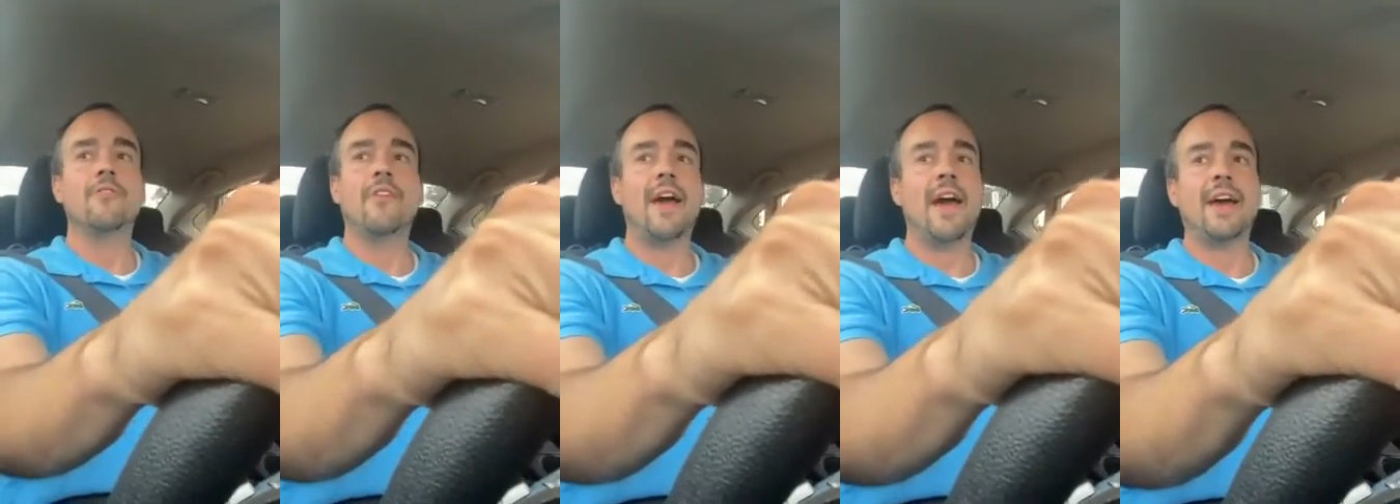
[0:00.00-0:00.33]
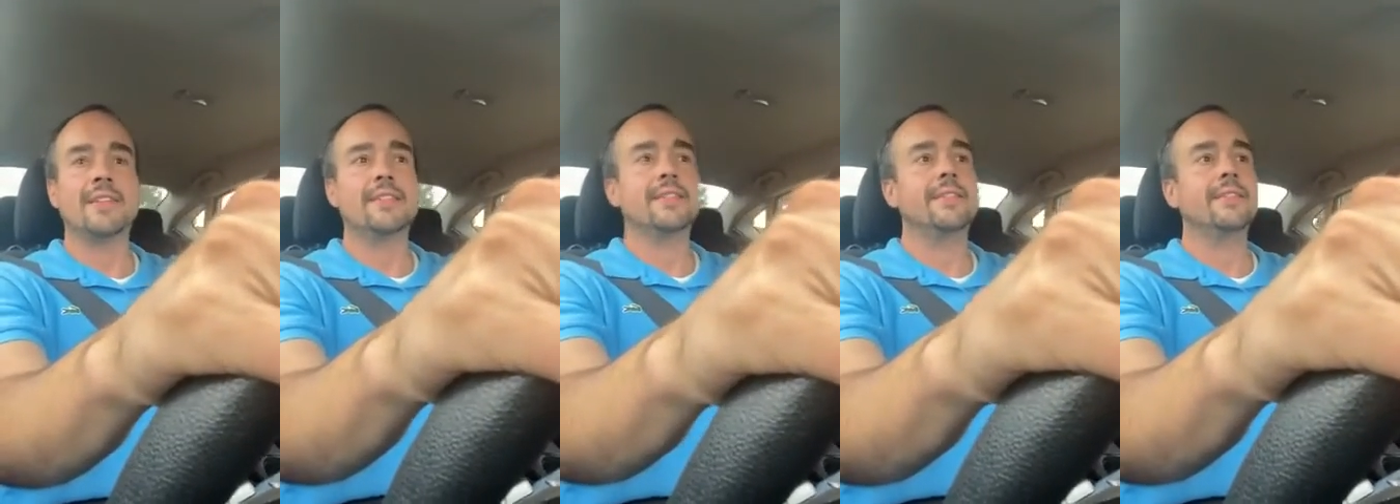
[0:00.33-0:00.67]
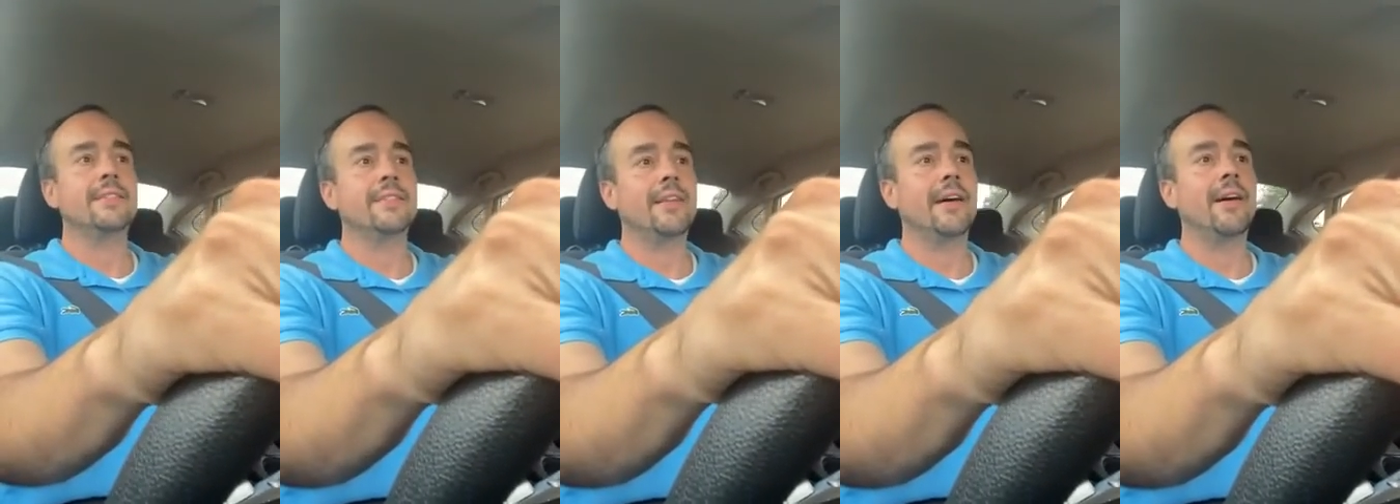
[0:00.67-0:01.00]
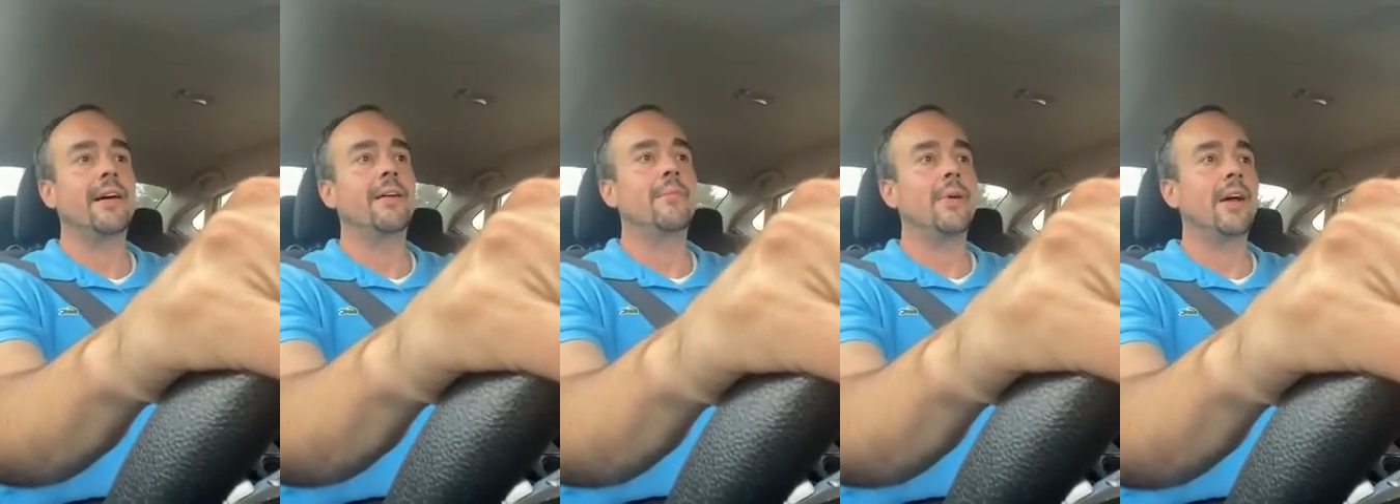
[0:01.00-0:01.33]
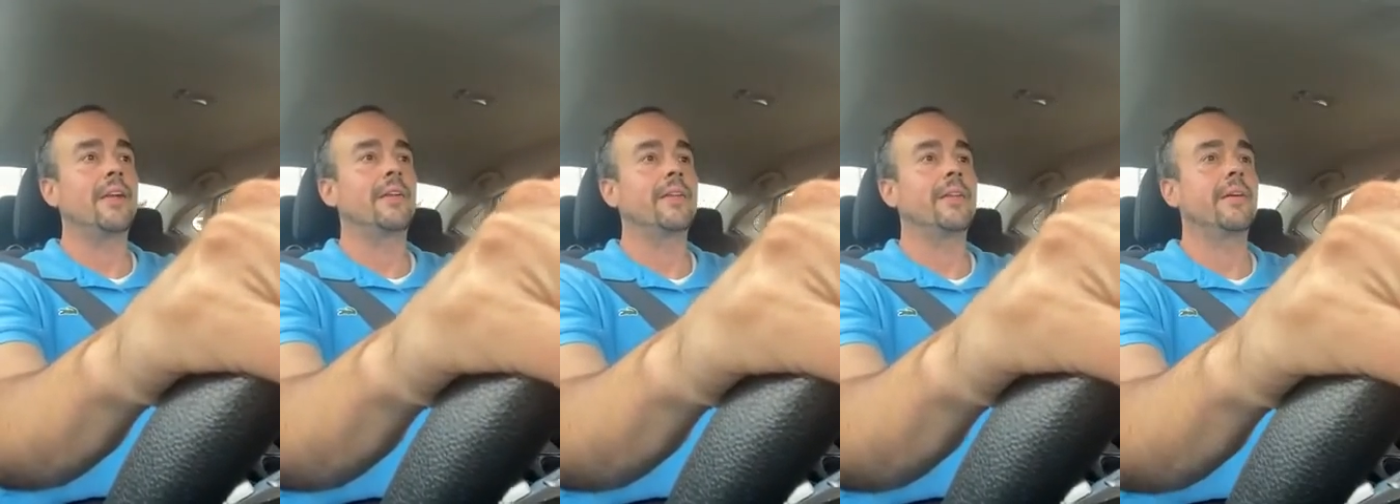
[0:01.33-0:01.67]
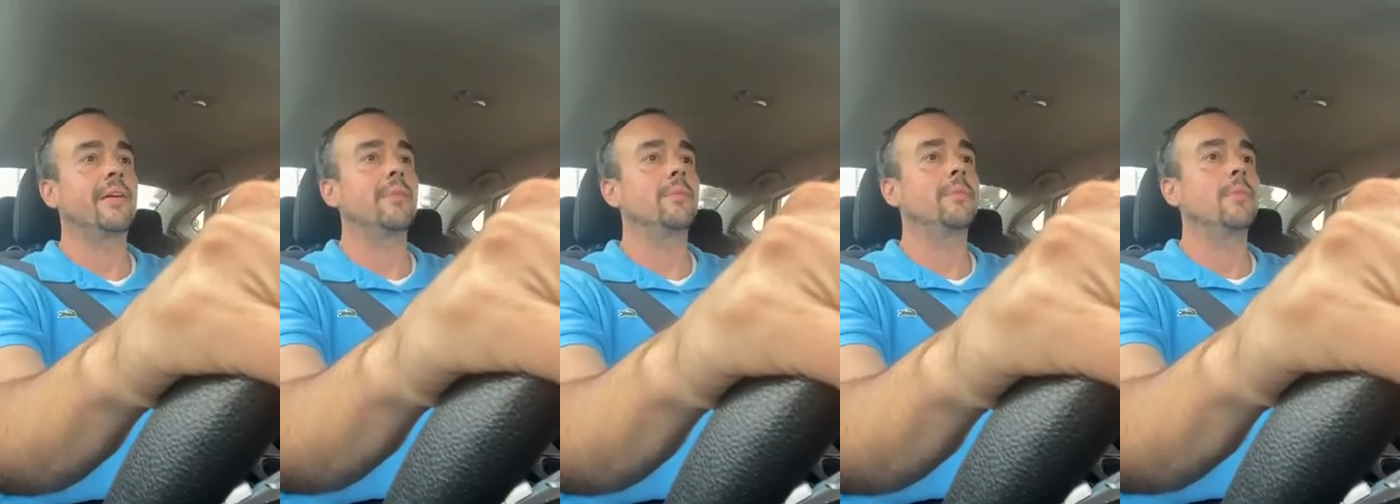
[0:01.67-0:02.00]
fast time, amount of
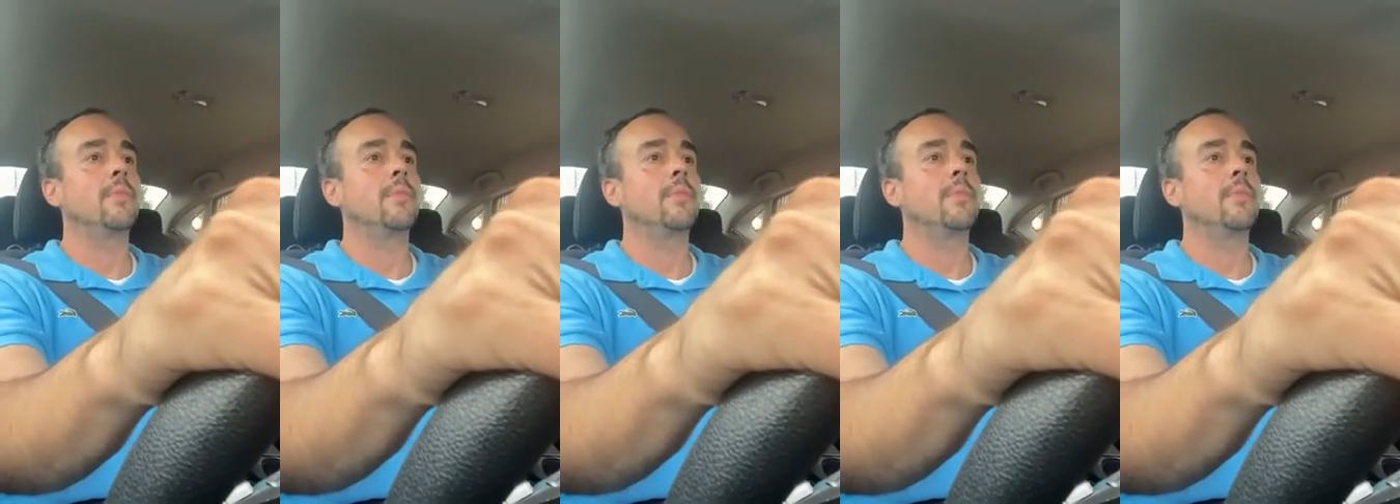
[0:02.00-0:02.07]
time.